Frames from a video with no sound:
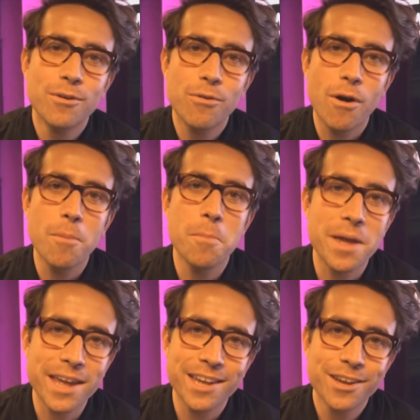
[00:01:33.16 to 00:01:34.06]
From
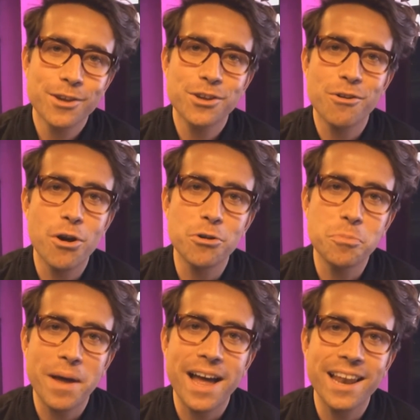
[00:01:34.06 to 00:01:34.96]
me, your old
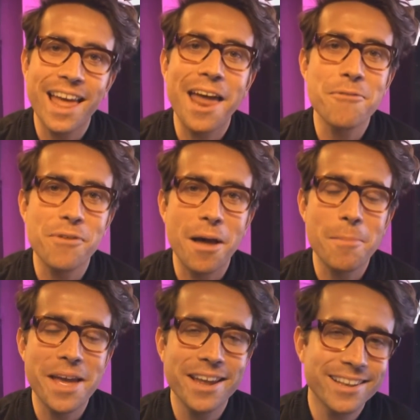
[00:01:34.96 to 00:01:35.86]
pal and
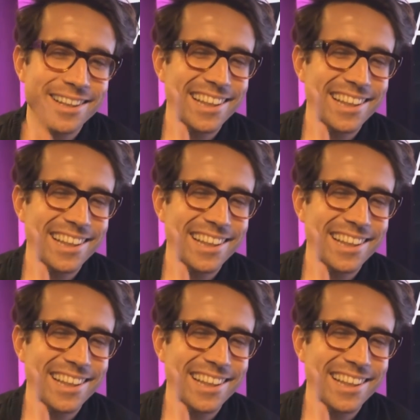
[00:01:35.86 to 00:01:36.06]
flatmate.